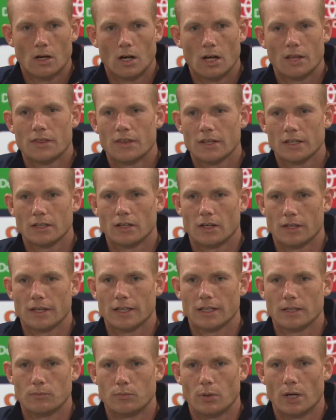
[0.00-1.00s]
I
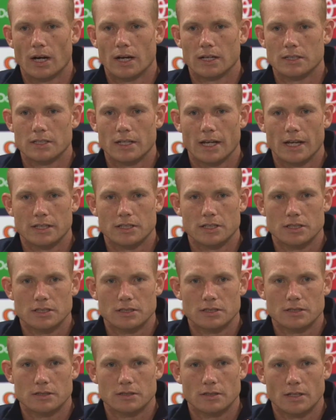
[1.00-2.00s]
think in parts, yeah,
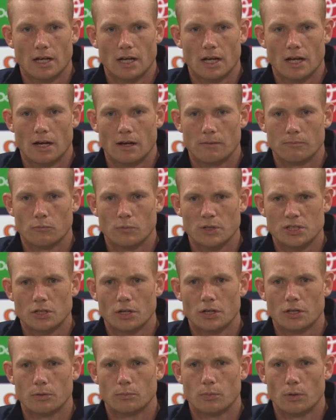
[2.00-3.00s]
just we
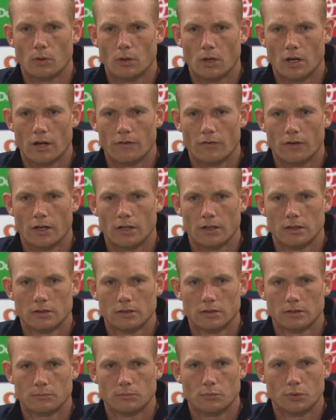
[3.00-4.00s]
turned the ball over
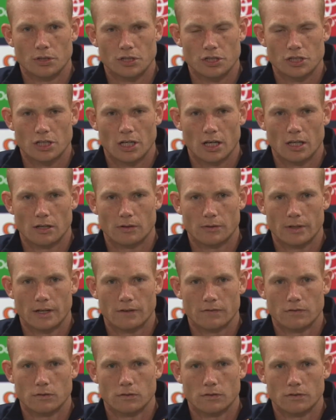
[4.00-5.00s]
pretty shallow in
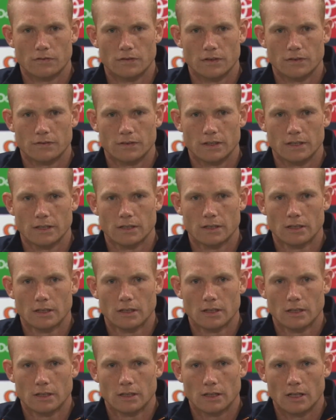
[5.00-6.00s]
our forward 50,
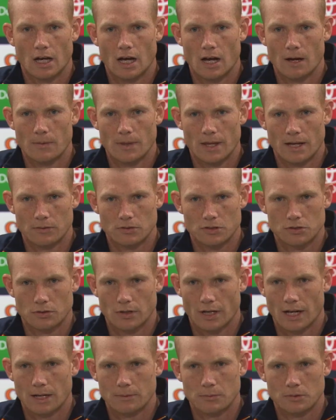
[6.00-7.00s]
and they were
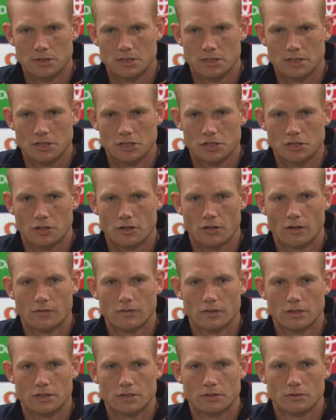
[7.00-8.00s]
sort of able to slingshot off
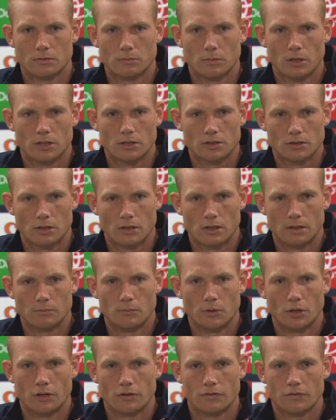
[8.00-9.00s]
it. You saw blokes like
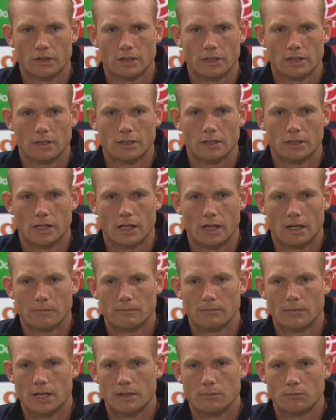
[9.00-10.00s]
Murphy
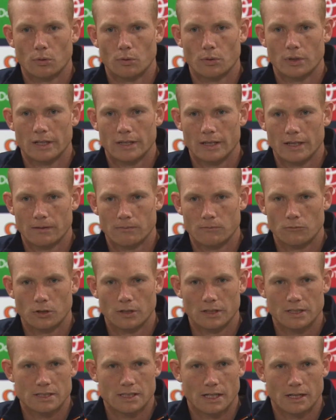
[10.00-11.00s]
and Boyd and them
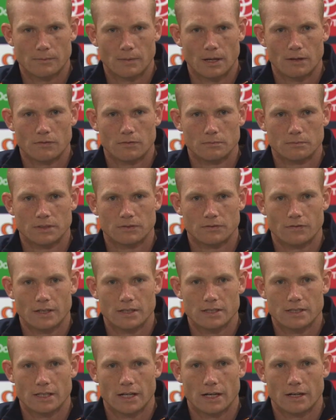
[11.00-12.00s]
really set them up from
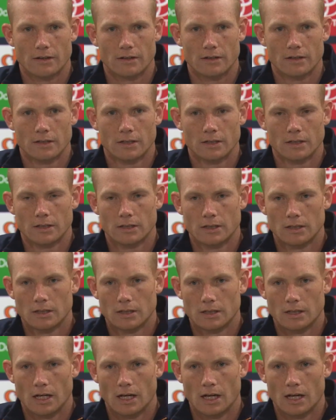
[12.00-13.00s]
defence there,
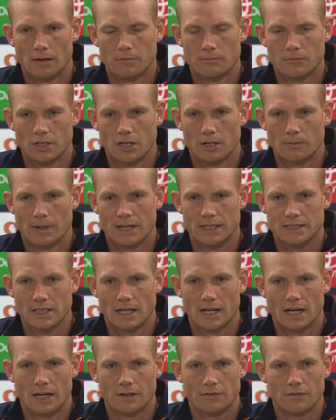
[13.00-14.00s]
and you know, makes it
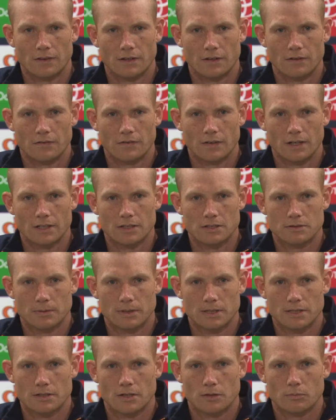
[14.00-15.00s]
hard for the defenders
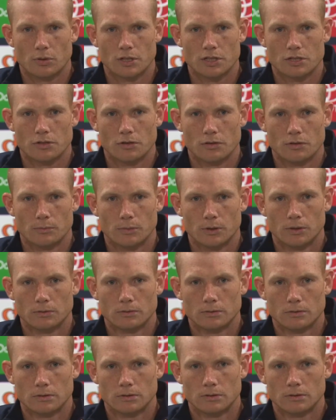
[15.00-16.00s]
when there's no pressure on the
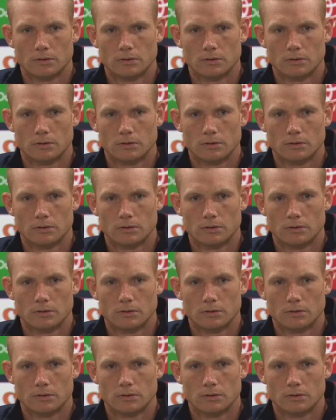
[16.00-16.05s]
ball.